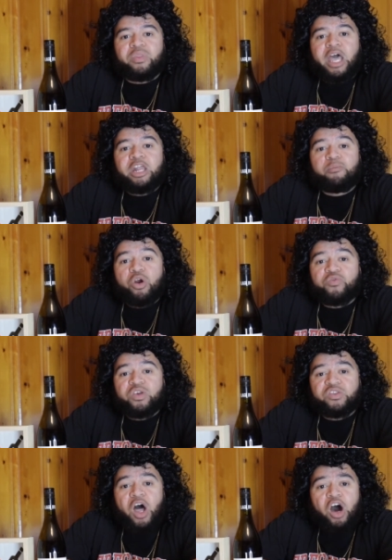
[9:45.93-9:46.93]
Eddie
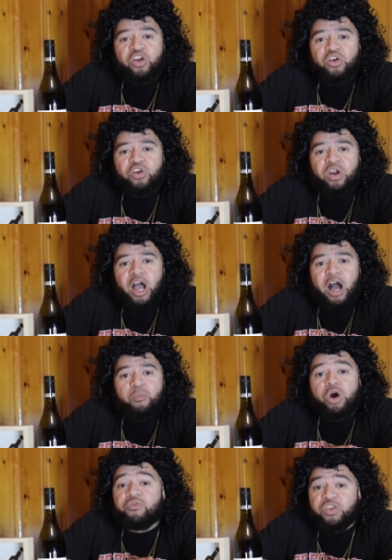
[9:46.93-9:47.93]
Murphy's daughter,
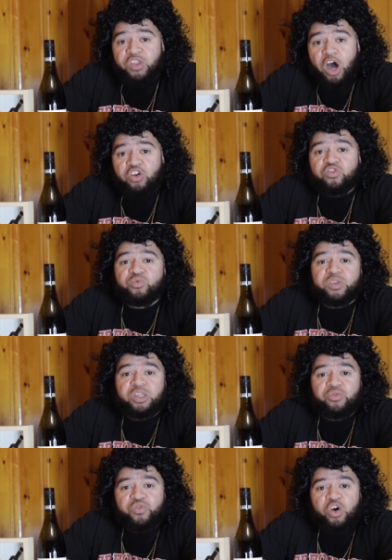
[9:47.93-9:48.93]
one of his daughters, was
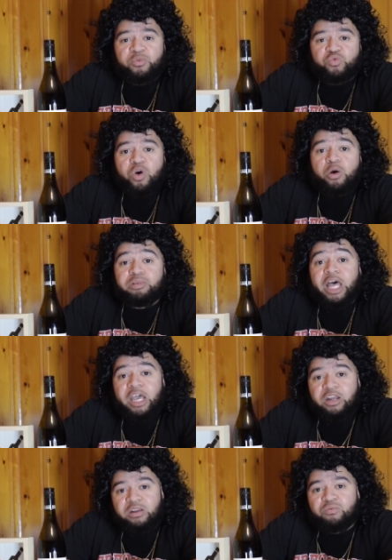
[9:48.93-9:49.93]
in the film as well,
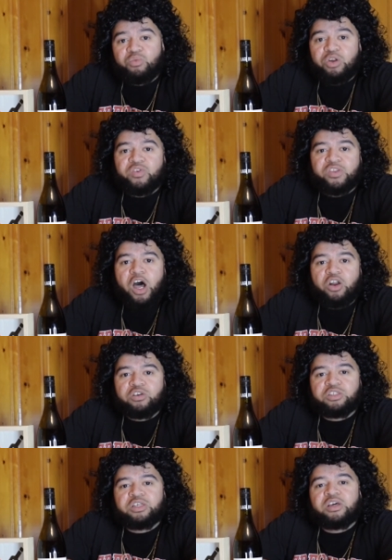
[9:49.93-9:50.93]
playing one of his
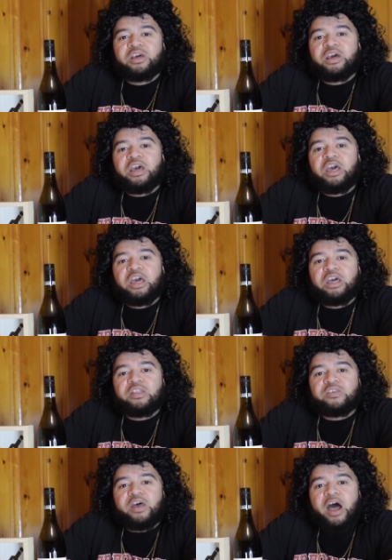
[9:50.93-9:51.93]
daughters.
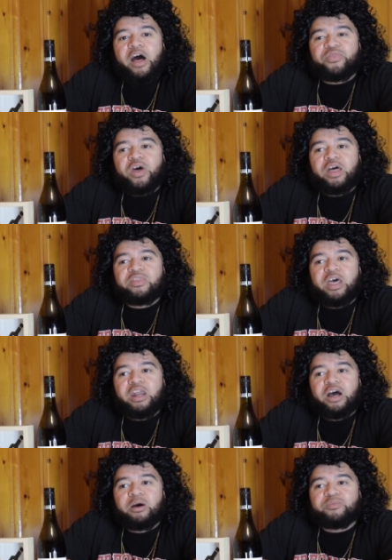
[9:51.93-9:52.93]
And I thought
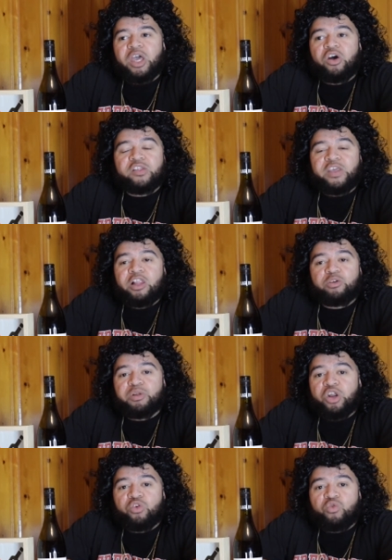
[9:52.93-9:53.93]
that Teyonah Taylor
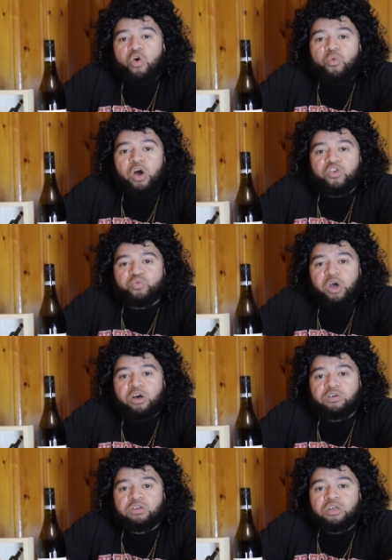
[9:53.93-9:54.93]
played her role well as
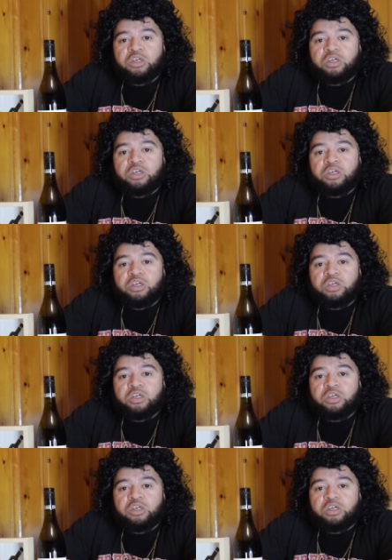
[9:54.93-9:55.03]
well.